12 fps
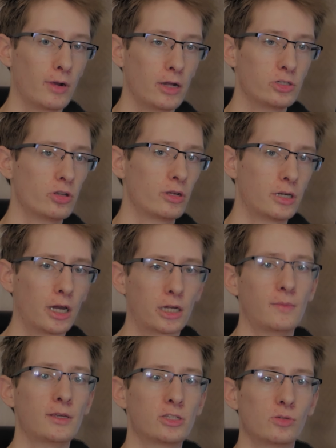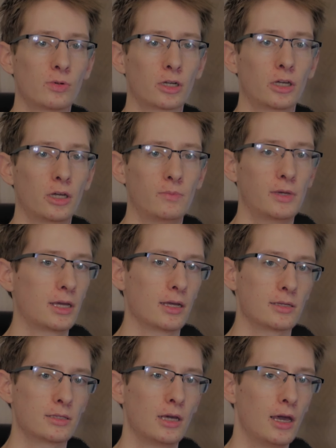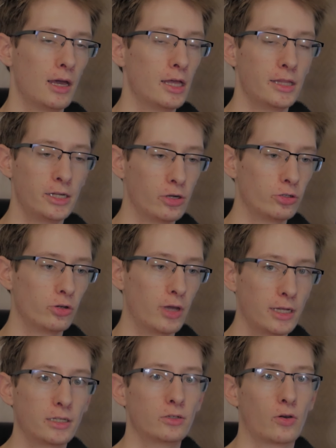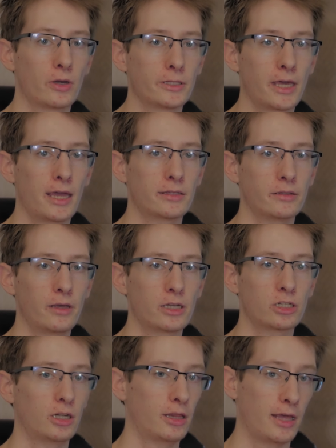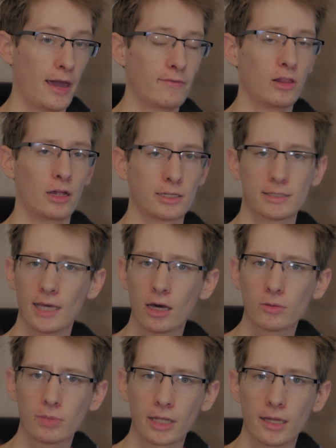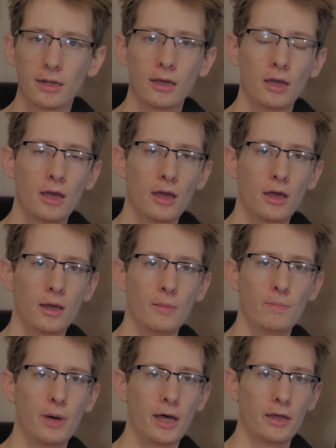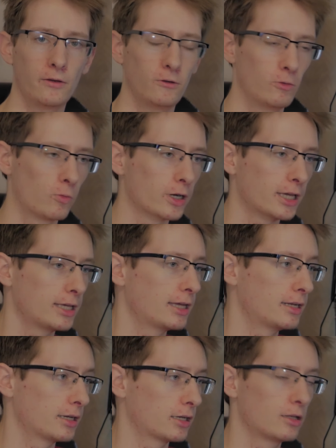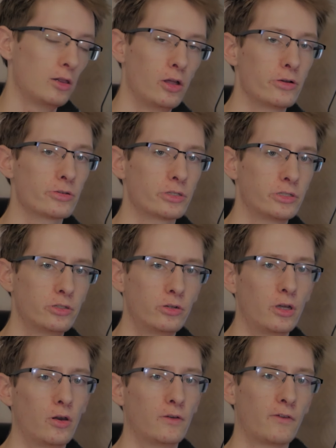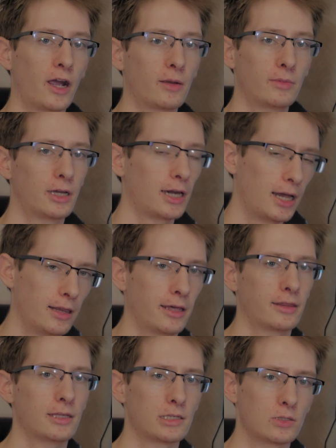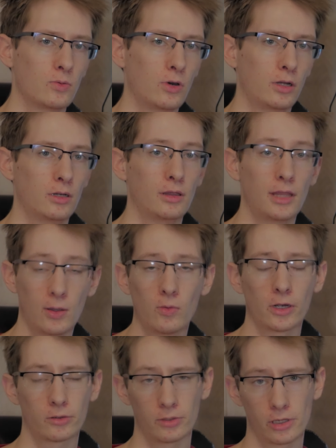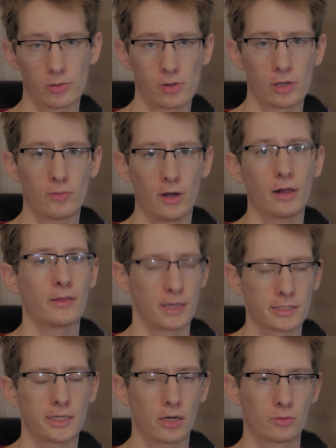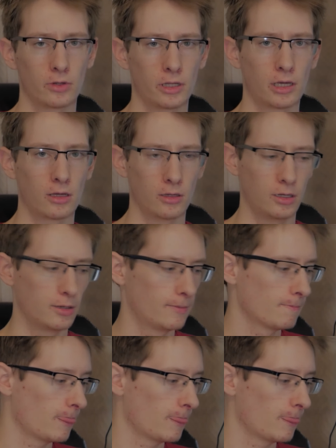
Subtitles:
around you, they're not going to be super good because they don't do any noise cancellation and they have a lot of sound bleed. But working in a closed studio environment, kind of like this one, they work really, really well and they sound really good.